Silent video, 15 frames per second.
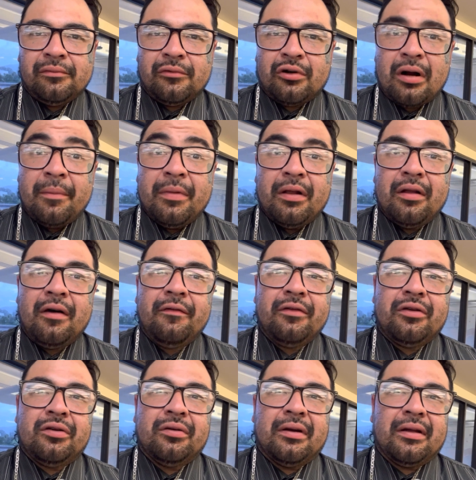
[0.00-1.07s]
or I'm in love
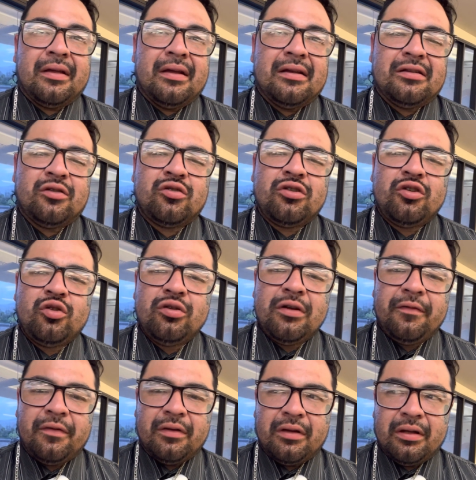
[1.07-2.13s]
with you. I guess those are two
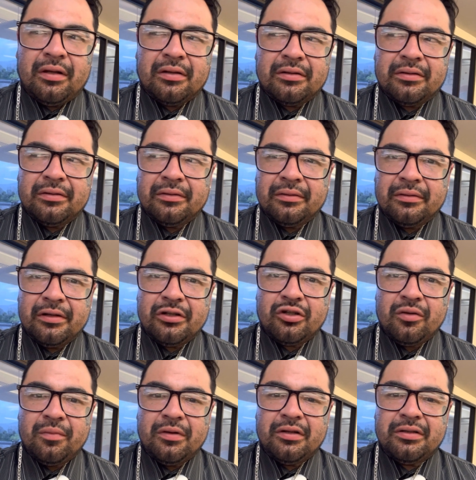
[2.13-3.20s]
different things. They
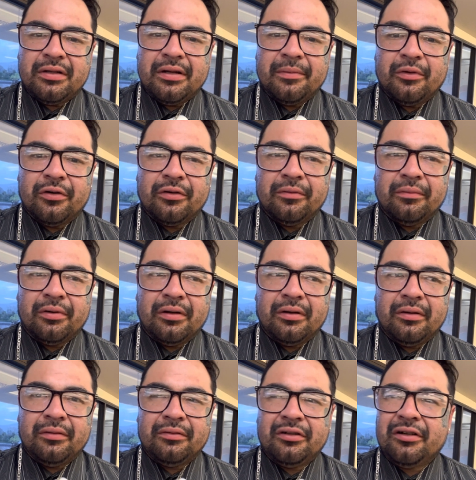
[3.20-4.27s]
should be the same though, but
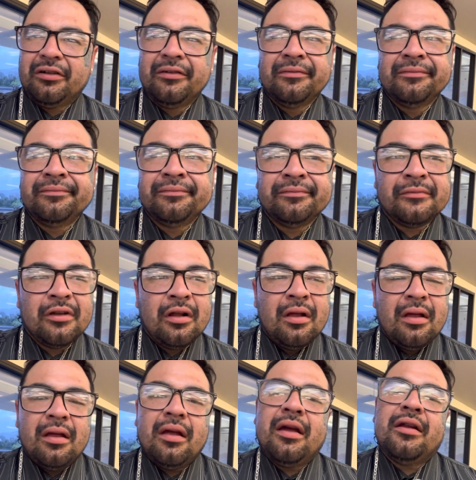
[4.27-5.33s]
no.
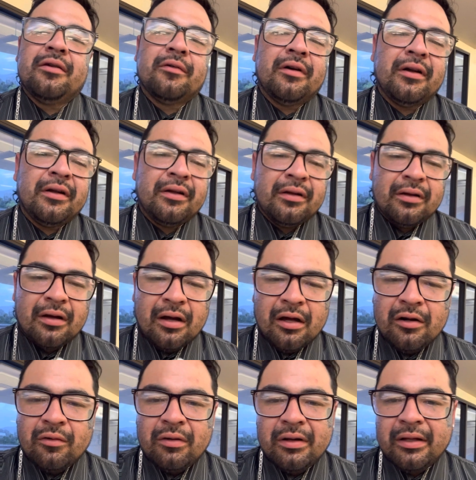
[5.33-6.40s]
Anyway, I
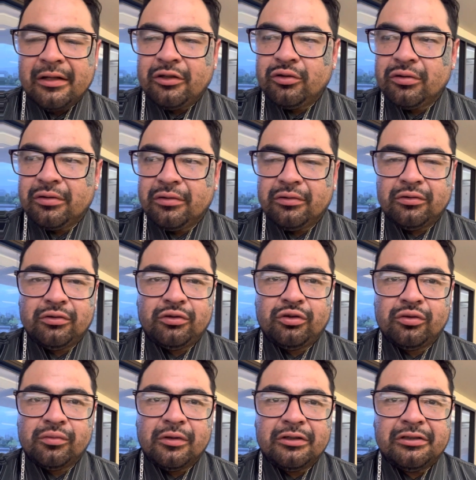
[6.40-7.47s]
don't want to get too
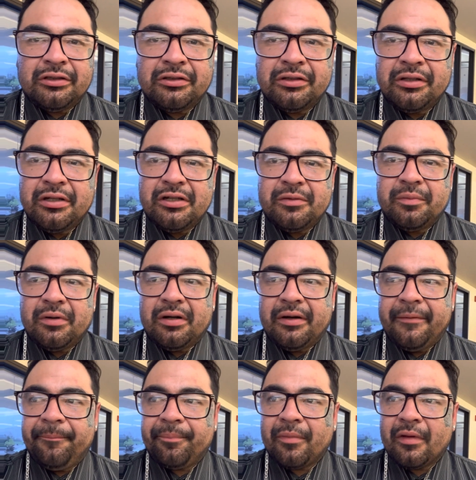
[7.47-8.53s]
too much into this,
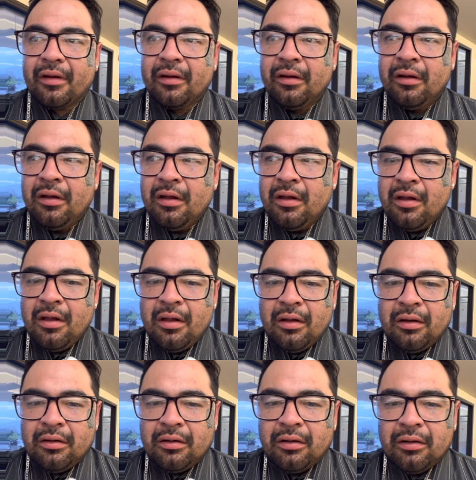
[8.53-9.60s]
but
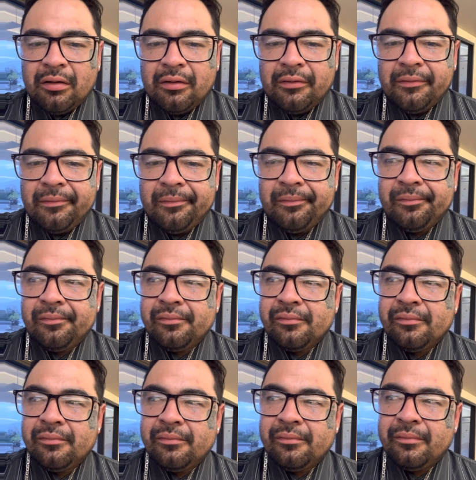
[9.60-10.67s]
um,
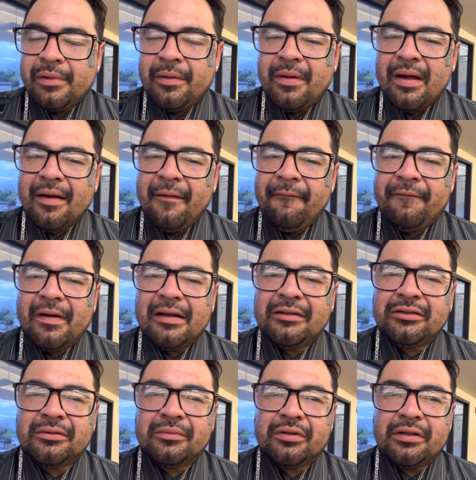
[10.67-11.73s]
maybe I can find
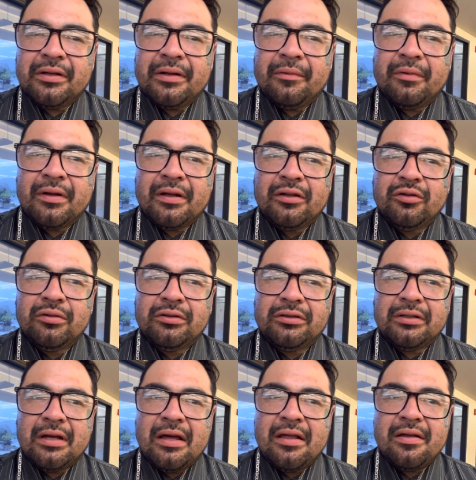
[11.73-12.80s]
somebody and we can do it
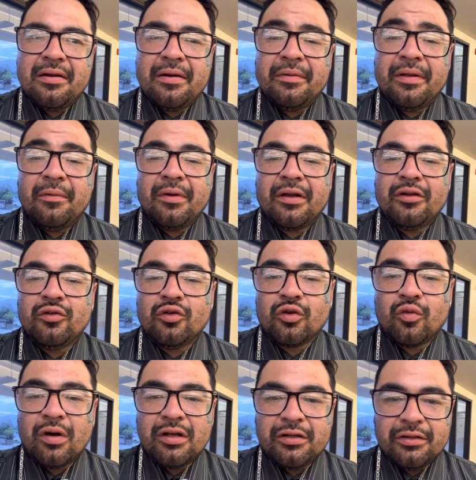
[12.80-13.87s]
together and then we can do the
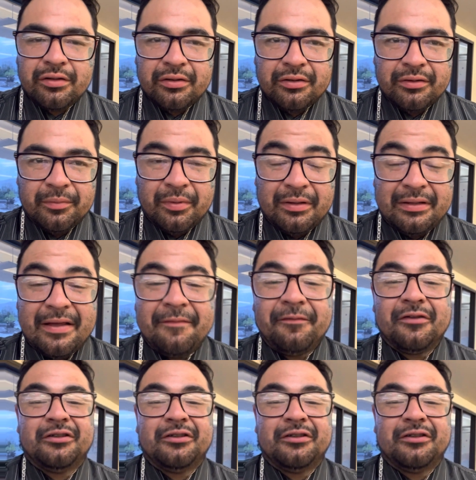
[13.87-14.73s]
questions. But then for